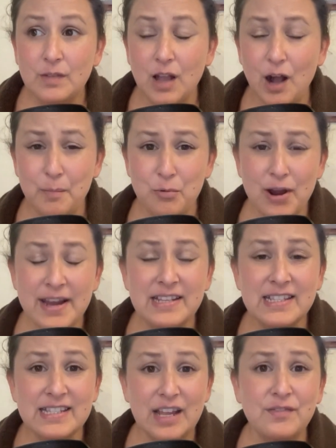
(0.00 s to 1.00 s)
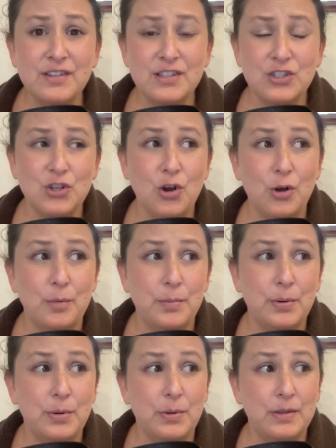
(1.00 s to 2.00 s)
our brains never stop.
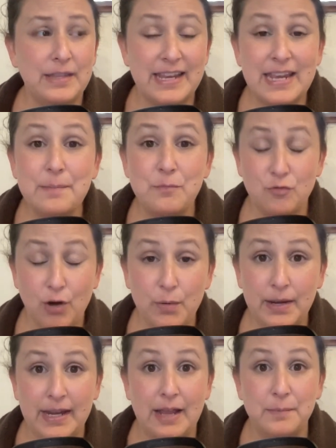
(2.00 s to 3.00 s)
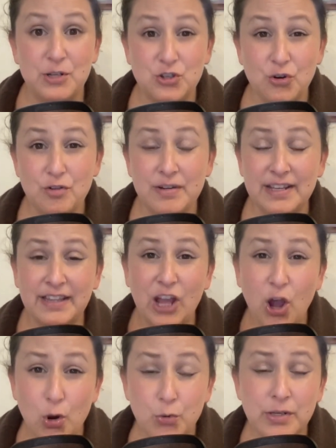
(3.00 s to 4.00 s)
They keep growing and maturing, and they
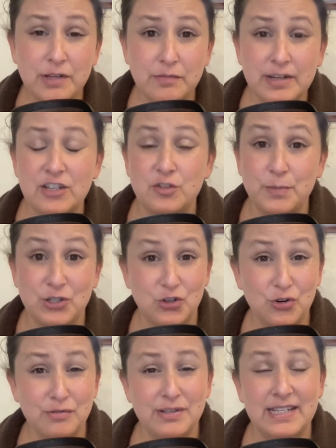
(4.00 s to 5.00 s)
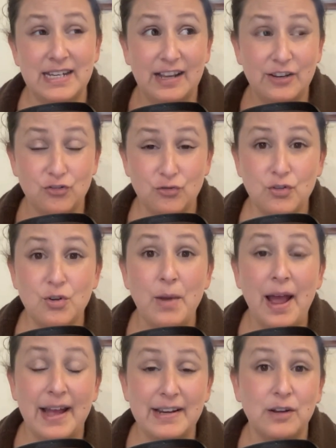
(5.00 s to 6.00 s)
only reach maturity, like true
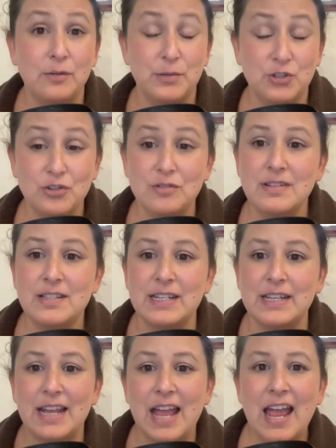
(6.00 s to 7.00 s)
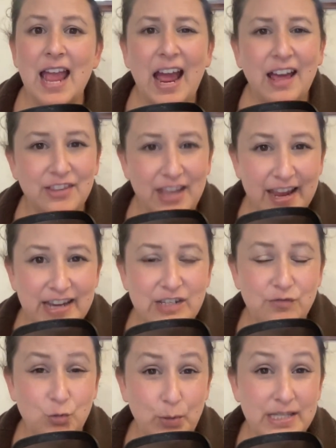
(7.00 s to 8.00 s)
adult maturity, at the age
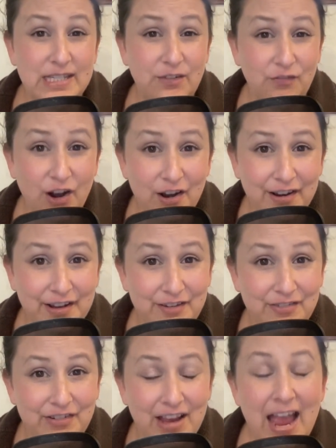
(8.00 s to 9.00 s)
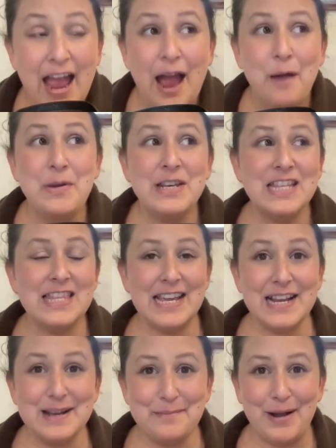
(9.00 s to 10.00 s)
of 25. And when you
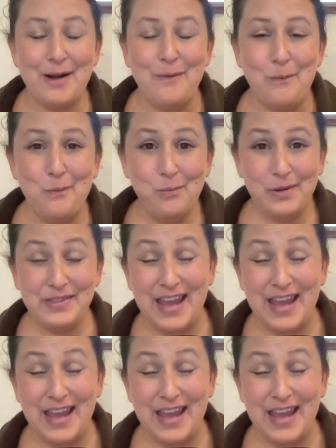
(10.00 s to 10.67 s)
think about the